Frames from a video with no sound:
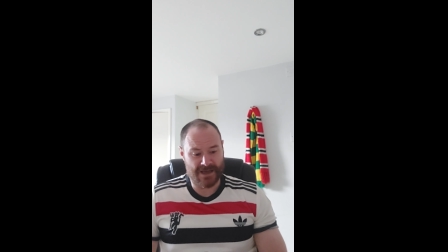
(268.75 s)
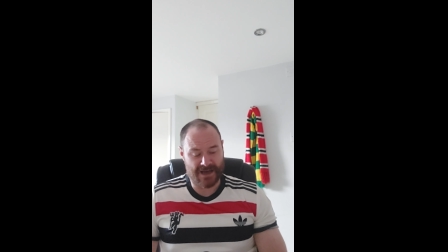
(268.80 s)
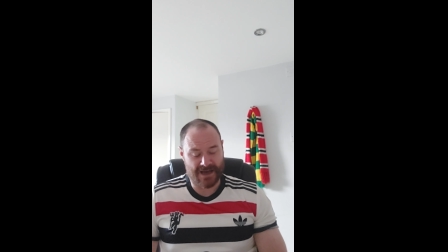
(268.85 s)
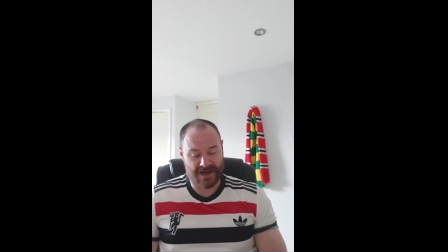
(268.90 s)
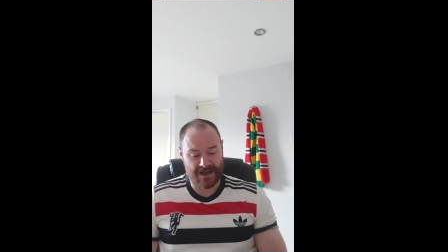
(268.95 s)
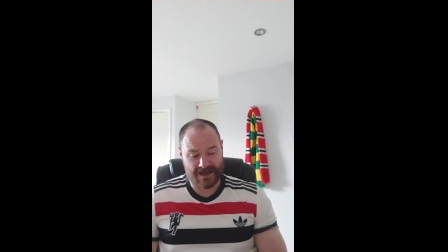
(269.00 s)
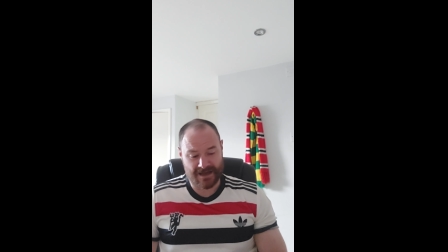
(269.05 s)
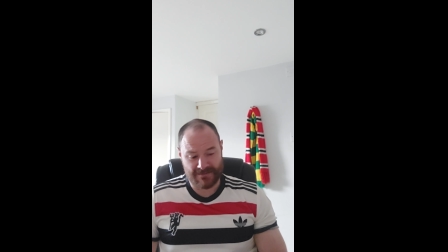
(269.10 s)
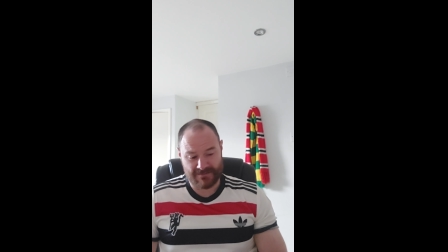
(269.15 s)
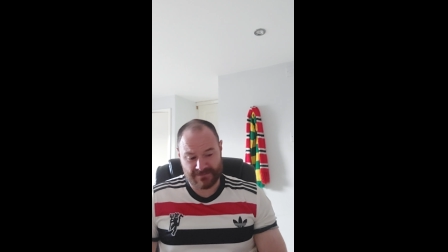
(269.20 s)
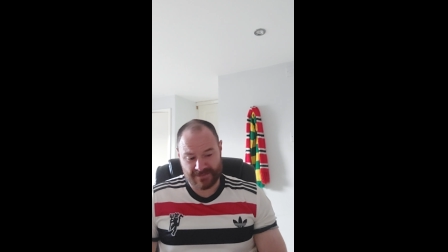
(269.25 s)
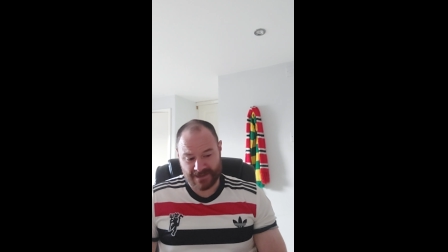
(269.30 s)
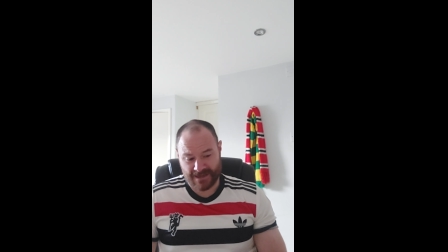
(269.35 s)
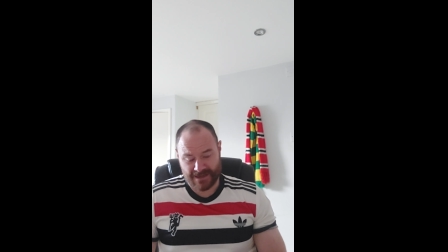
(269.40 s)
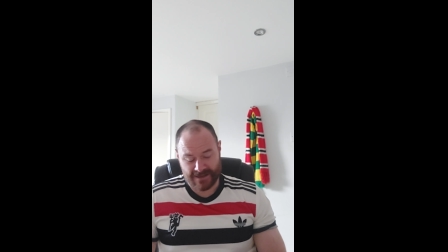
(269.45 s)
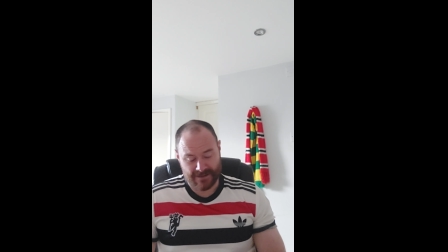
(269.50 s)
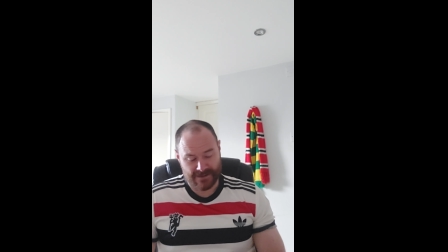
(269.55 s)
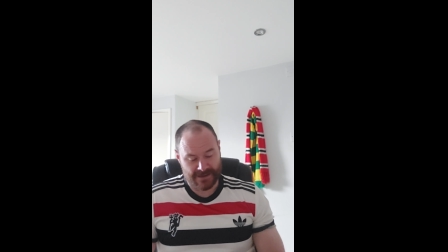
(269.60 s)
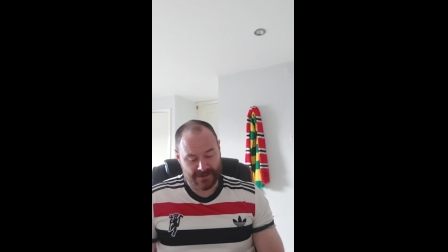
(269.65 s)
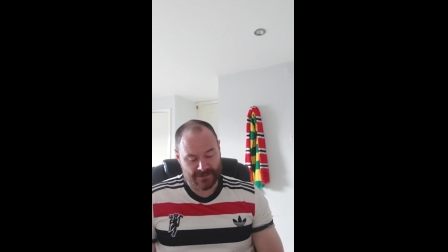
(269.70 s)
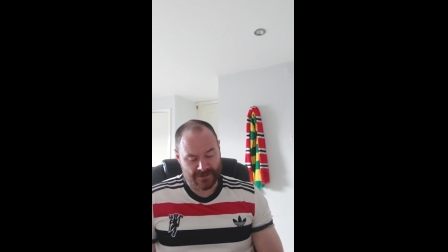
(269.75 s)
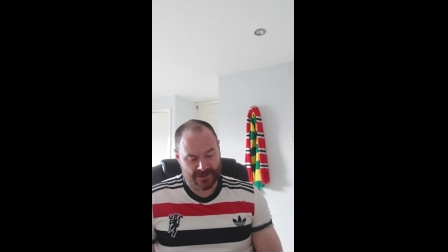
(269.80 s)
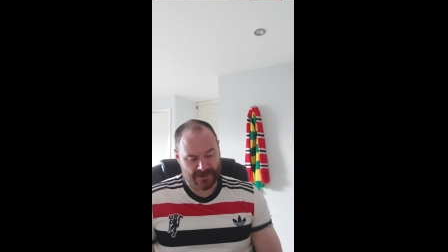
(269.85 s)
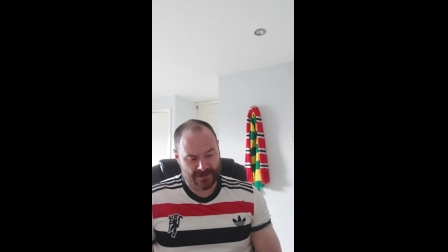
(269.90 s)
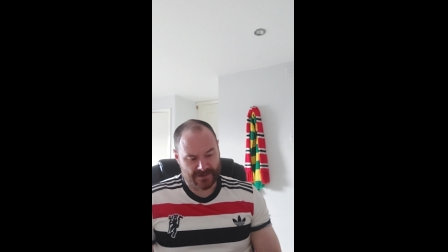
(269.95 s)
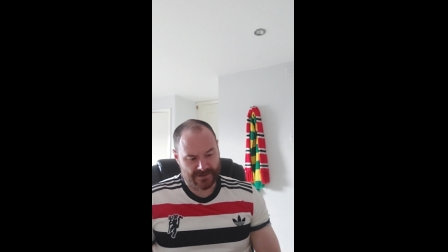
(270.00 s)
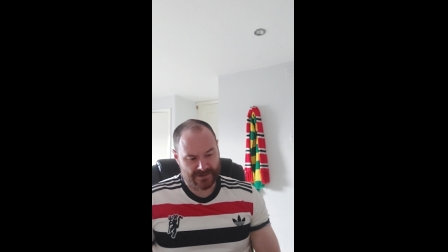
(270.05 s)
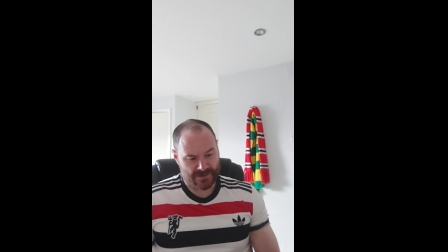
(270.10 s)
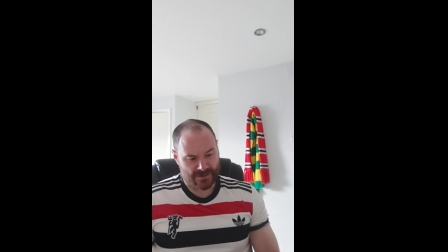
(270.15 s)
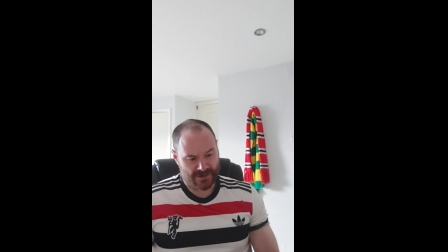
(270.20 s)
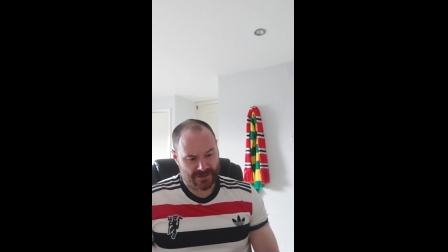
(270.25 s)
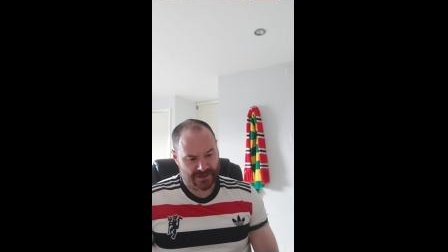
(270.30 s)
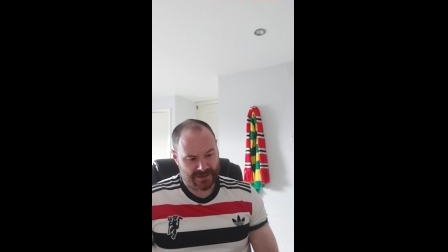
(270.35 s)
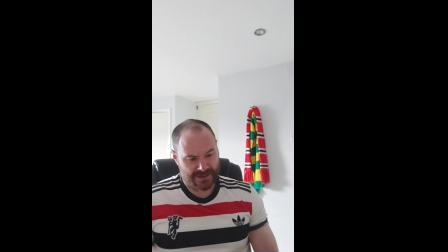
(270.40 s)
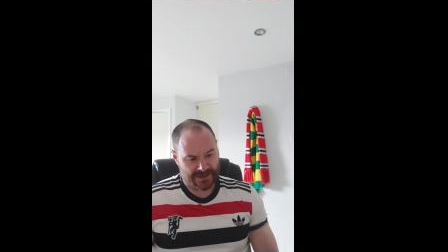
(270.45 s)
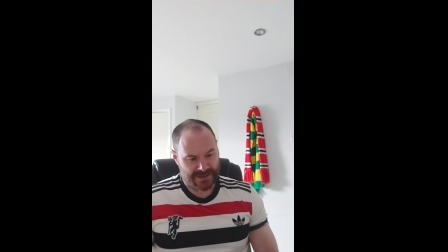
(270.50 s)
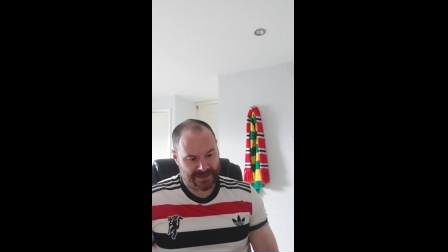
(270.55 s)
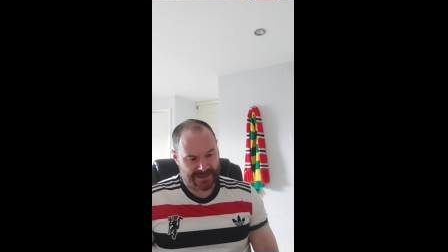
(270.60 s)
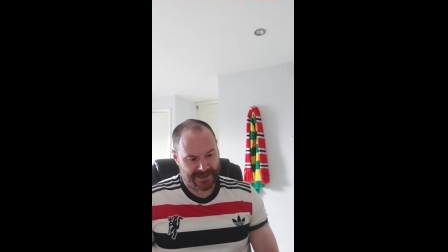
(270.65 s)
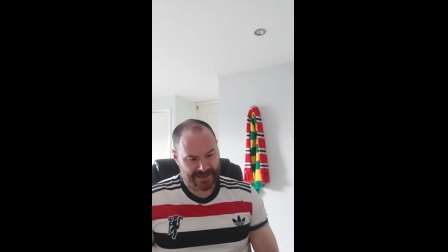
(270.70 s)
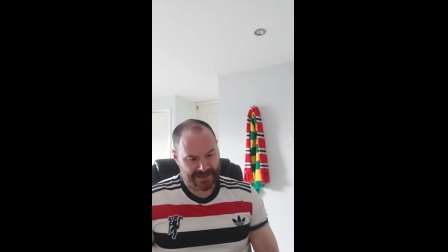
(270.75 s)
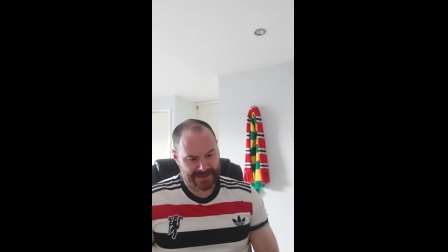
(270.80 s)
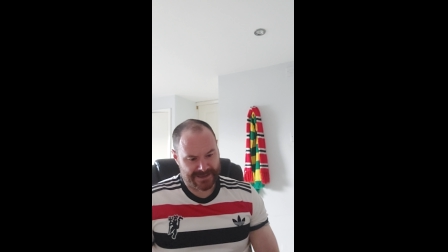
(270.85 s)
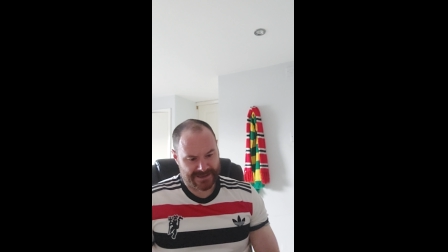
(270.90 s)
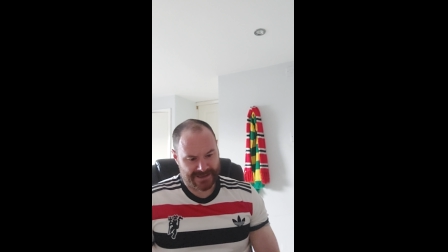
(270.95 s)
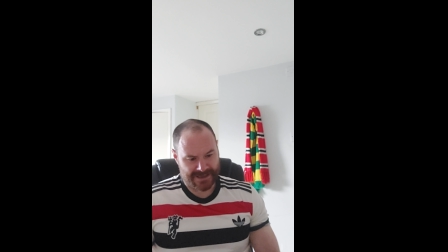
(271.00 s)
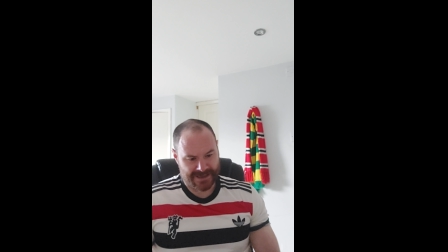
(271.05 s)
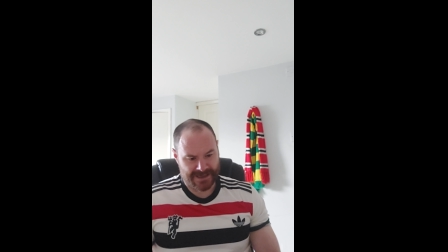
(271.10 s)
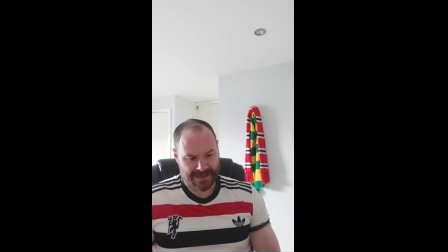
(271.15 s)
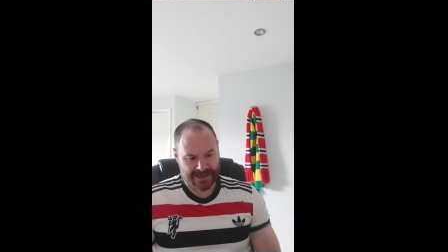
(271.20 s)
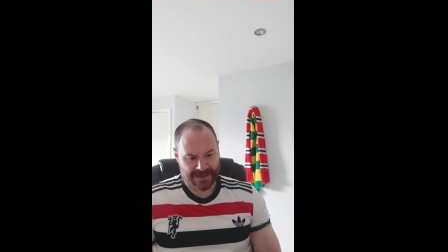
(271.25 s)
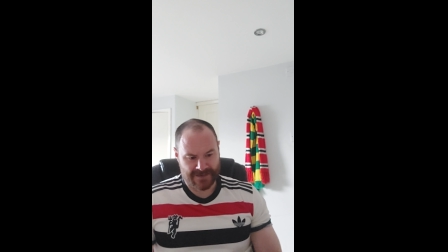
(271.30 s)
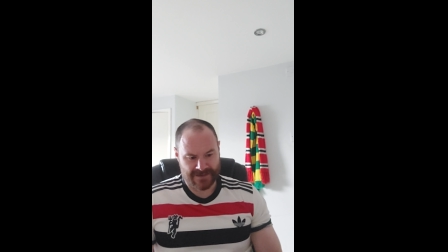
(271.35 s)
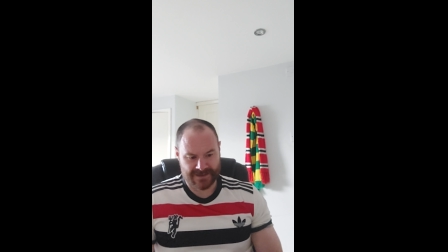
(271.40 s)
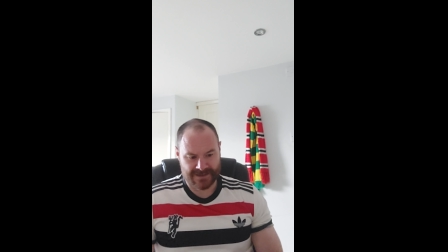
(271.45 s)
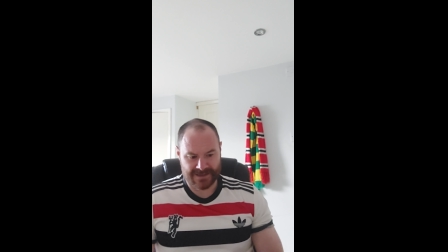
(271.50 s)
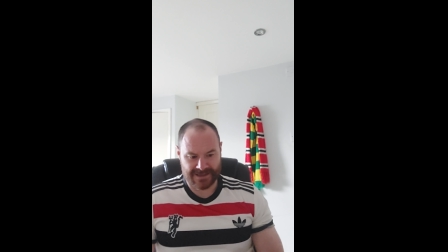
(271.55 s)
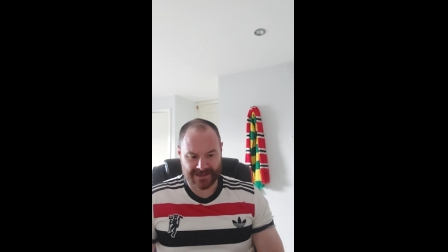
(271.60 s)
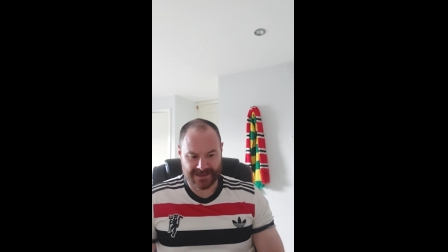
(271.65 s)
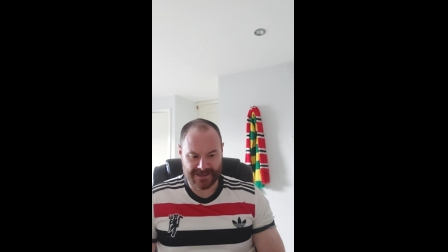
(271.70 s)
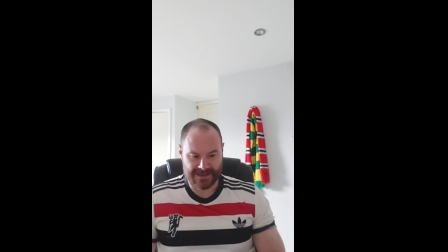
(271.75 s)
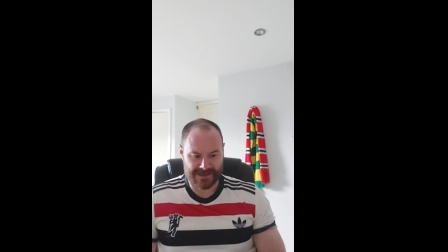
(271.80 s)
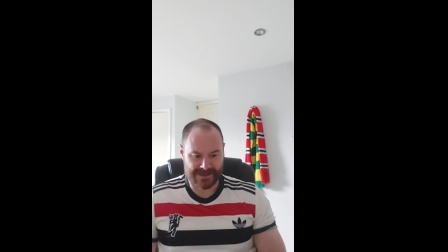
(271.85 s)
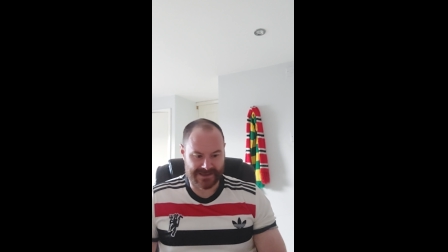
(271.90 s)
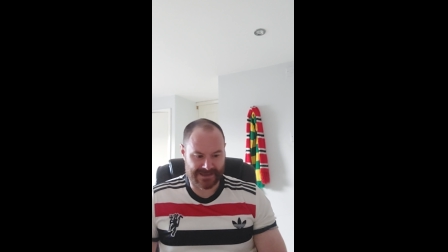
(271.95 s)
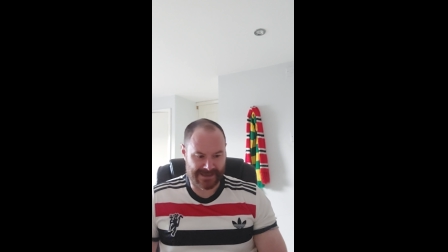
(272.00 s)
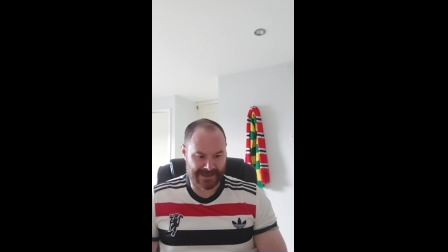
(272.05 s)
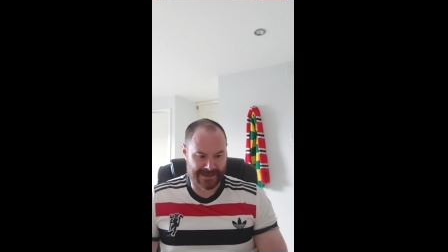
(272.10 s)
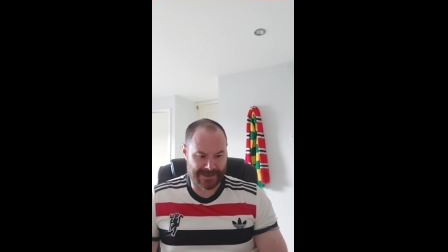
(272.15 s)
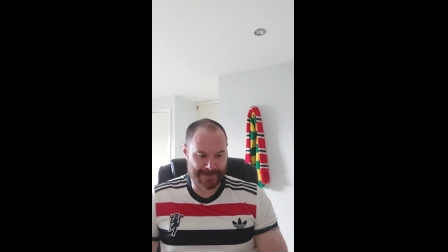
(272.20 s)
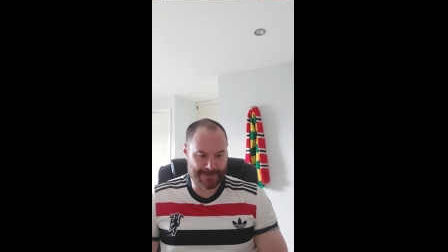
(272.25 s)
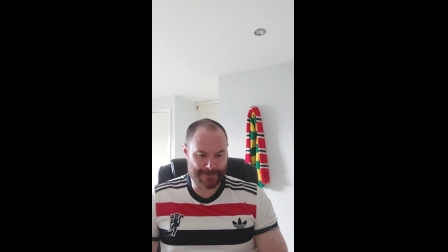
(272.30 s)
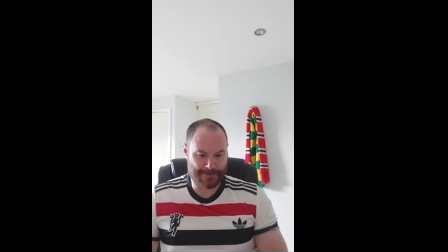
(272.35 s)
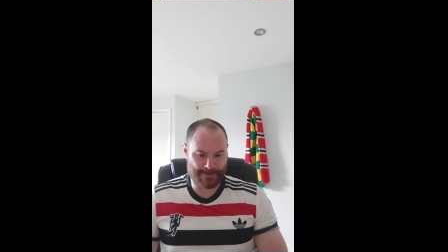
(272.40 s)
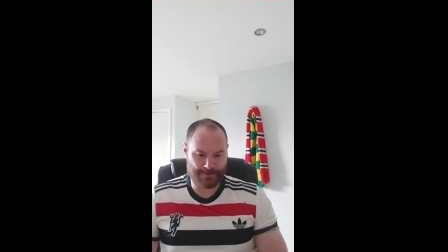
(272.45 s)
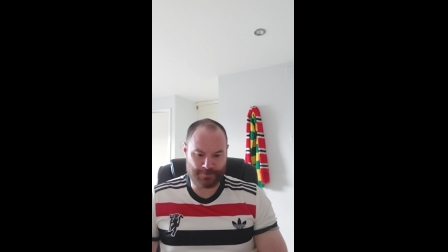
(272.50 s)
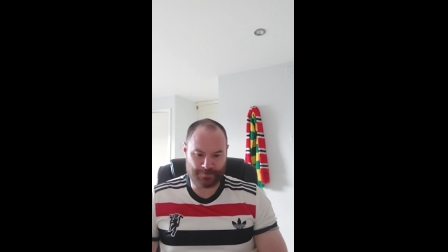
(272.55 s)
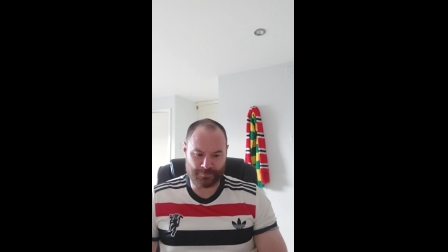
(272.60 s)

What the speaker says: And I'm not talking in hindsight here. I said it at the time.